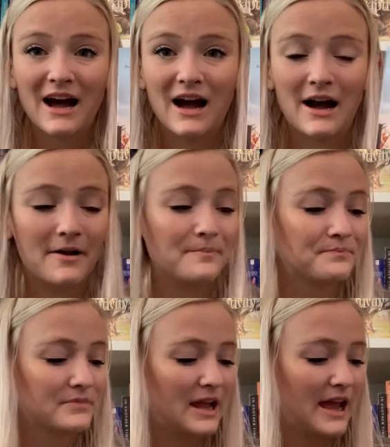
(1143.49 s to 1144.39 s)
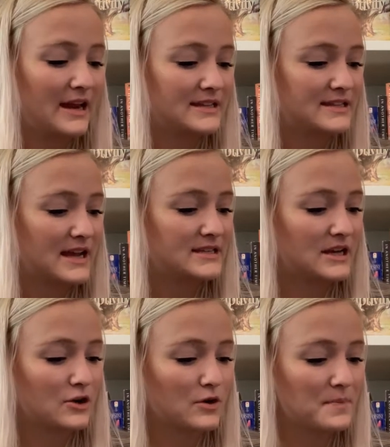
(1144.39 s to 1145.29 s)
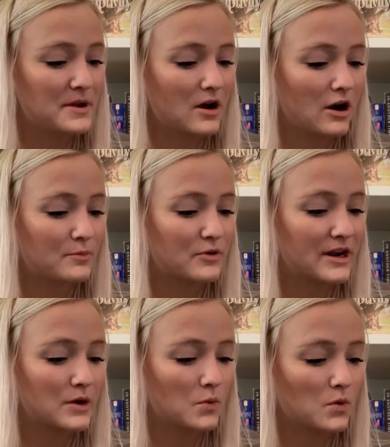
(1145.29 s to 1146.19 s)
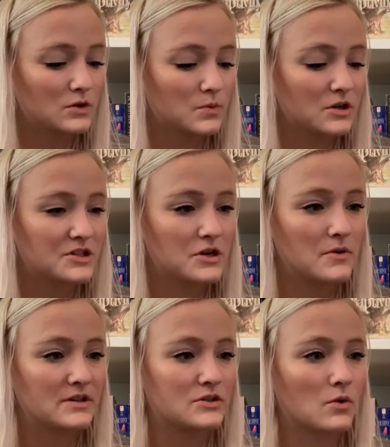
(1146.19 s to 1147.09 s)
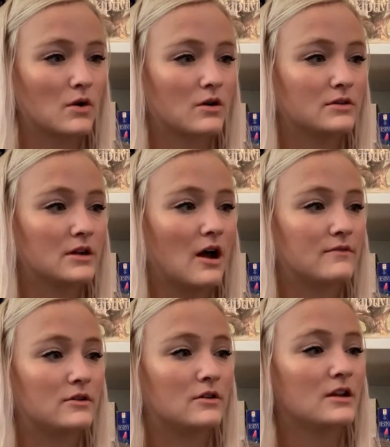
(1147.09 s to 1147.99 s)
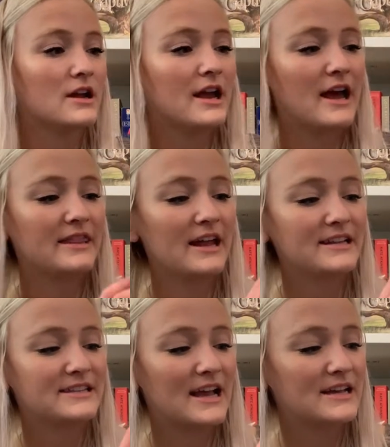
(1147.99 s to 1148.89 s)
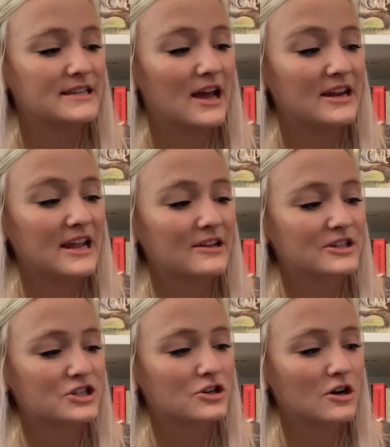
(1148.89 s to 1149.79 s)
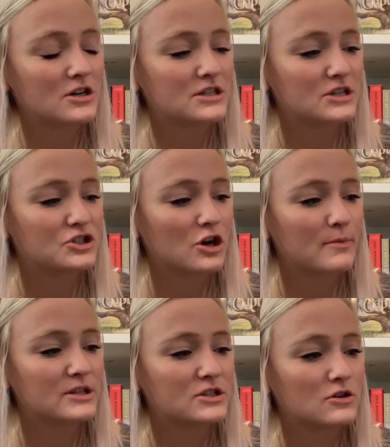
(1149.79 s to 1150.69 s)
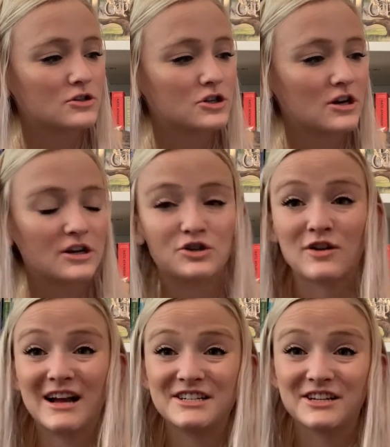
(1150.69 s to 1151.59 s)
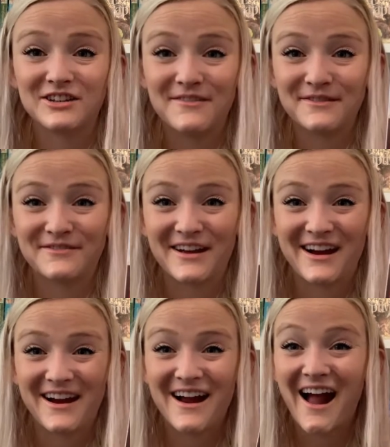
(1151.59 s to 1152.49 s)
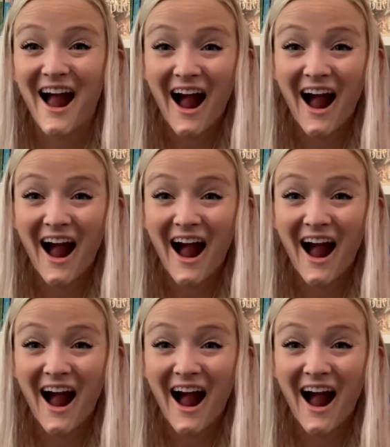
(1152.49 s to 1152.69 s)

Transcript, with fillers: And it says, a gripping, heartbreaking World War II historical novel. And then it says, an English nurse, a German soldier, a tragic love affair.